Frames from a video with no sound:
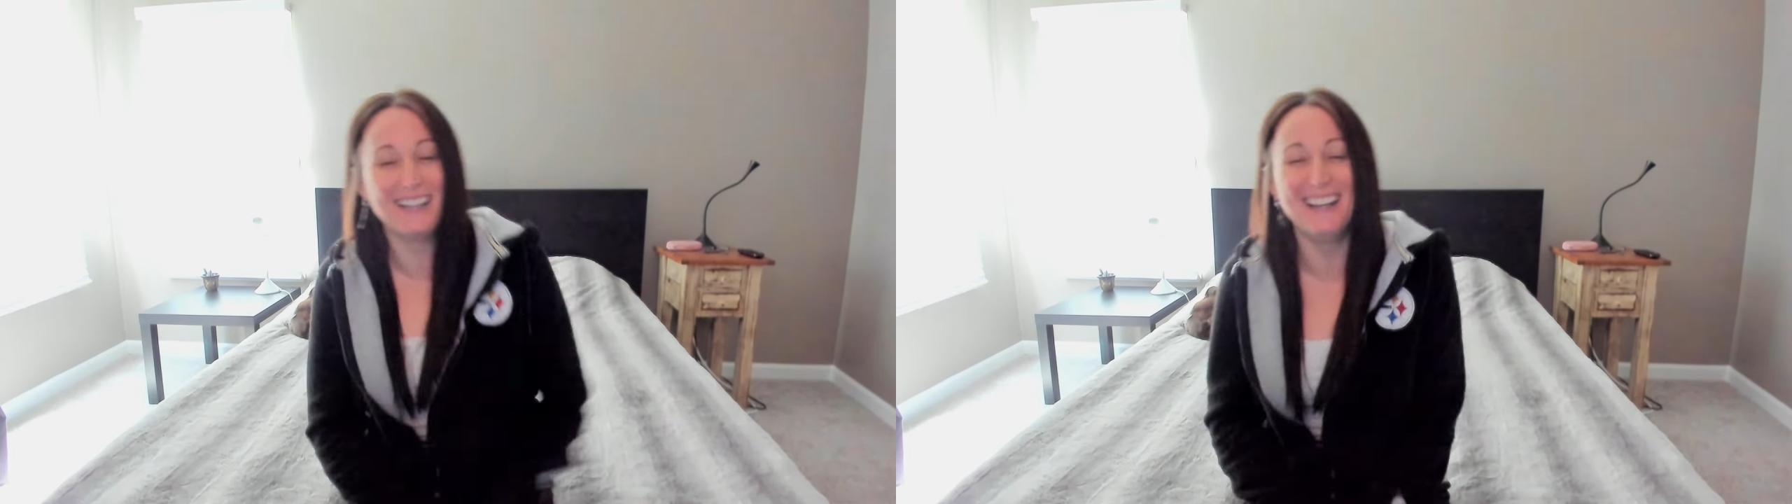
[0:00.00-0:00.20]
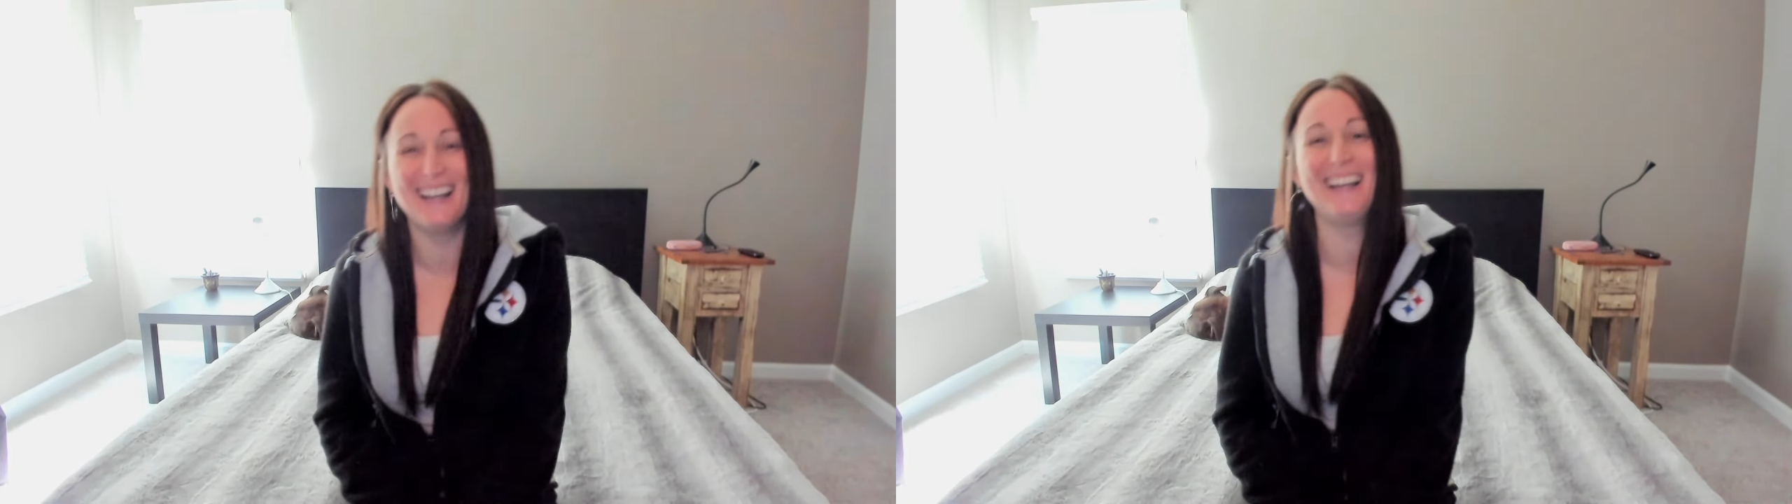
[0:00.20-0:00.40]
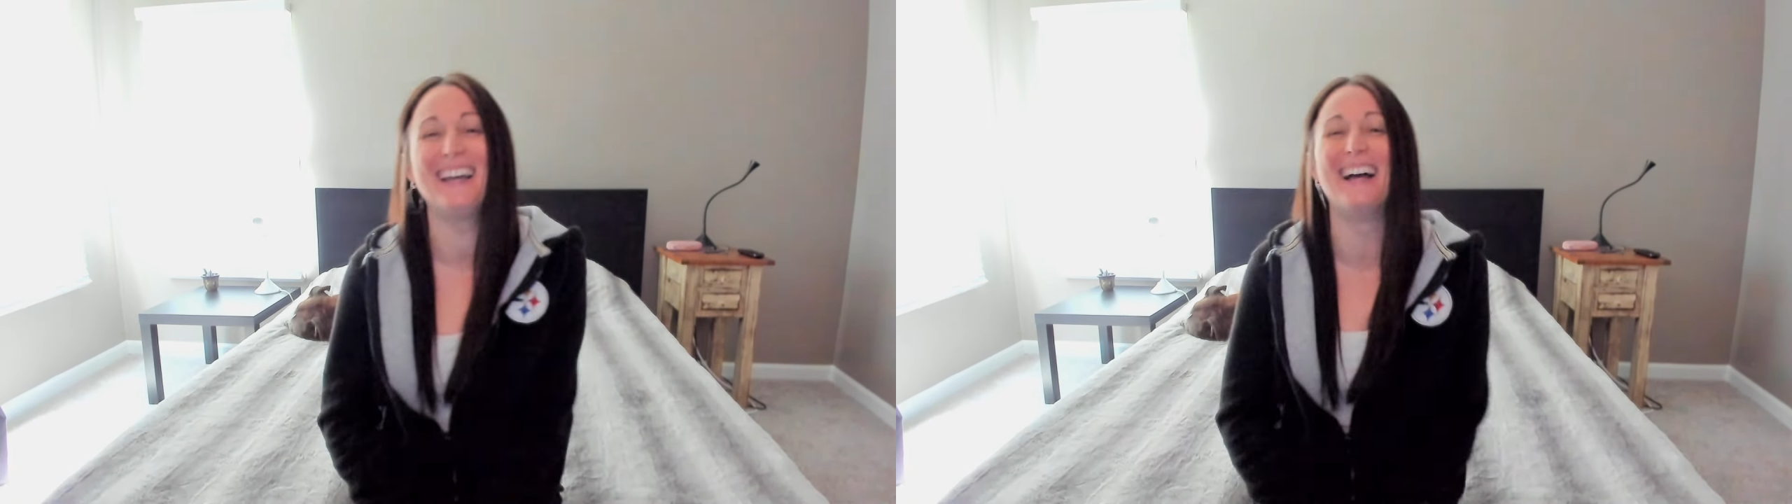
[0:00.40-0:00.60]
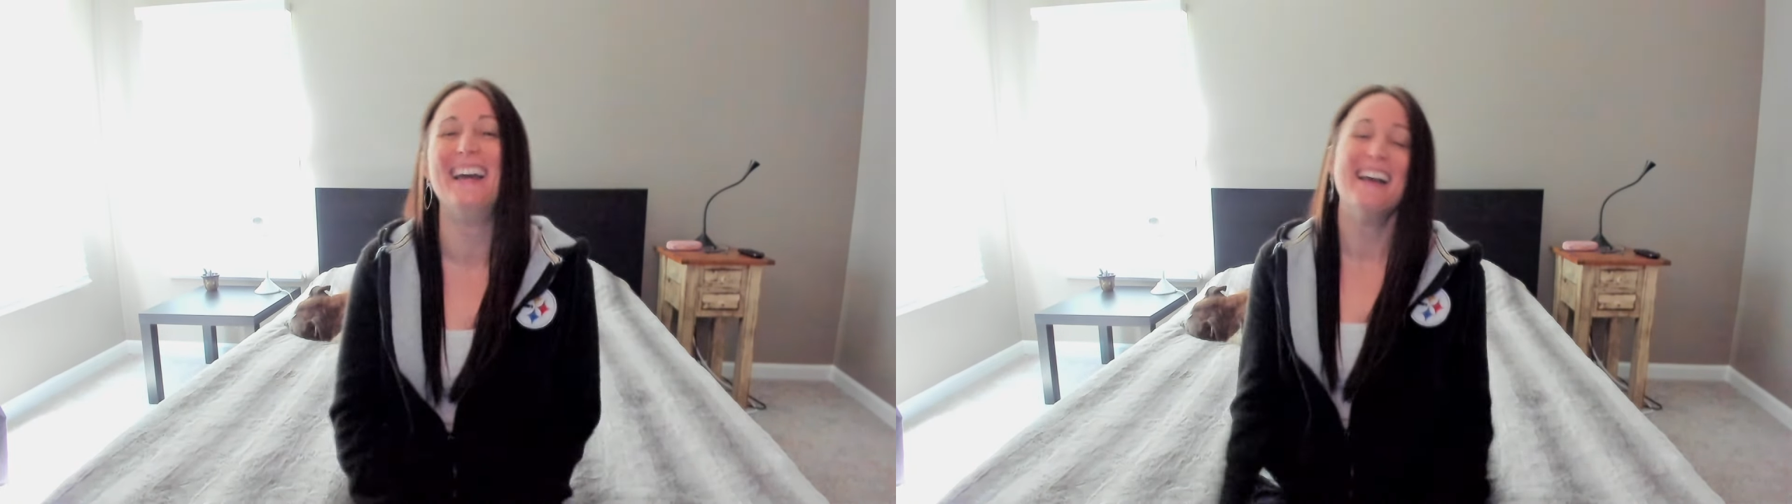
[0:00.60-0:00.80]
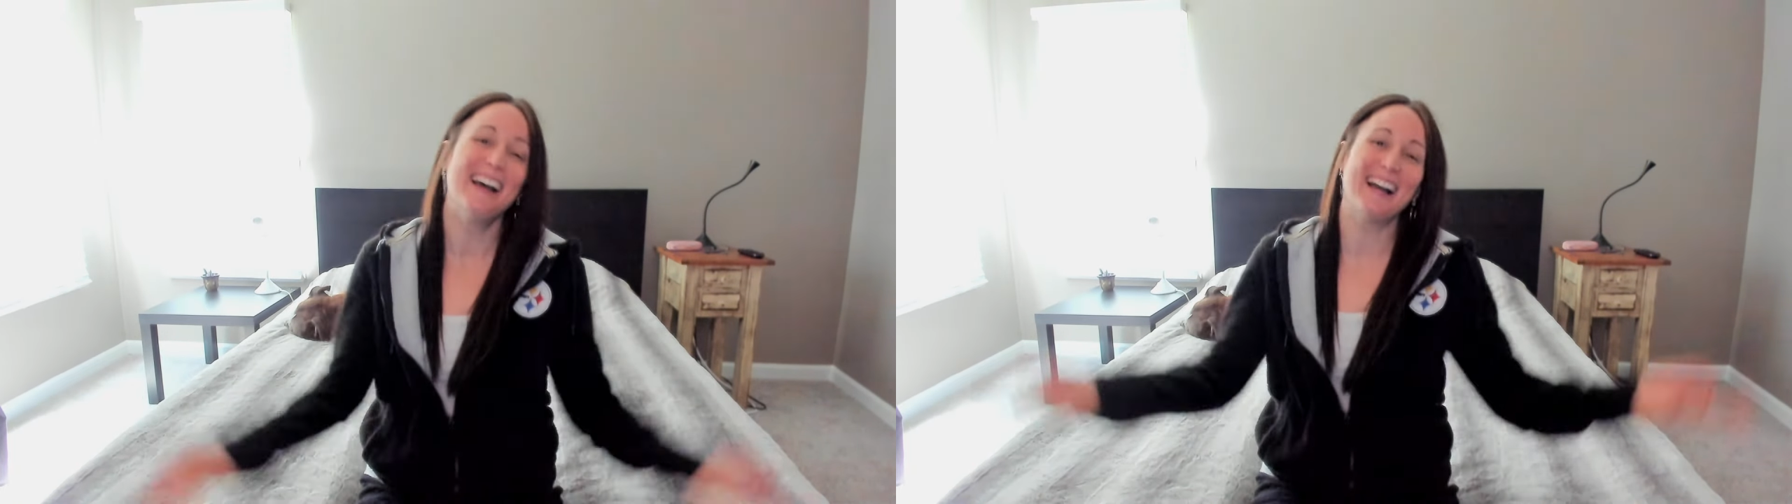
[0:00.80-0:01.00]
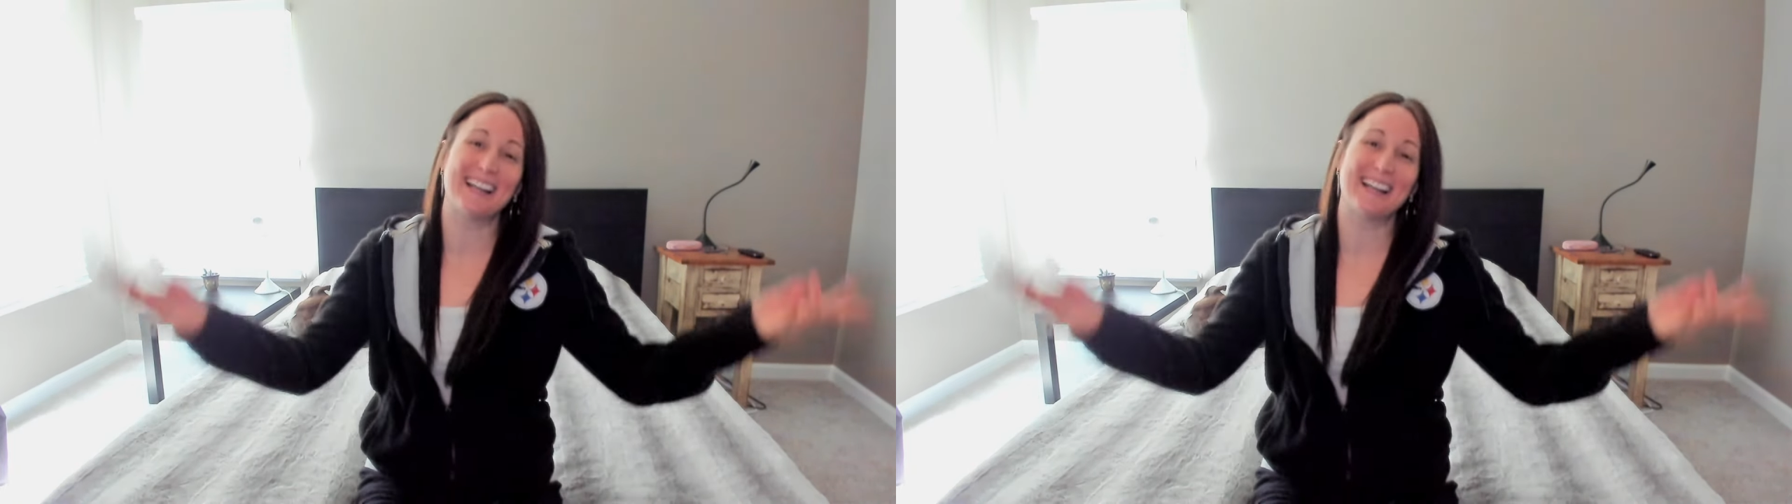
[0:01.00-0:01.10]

I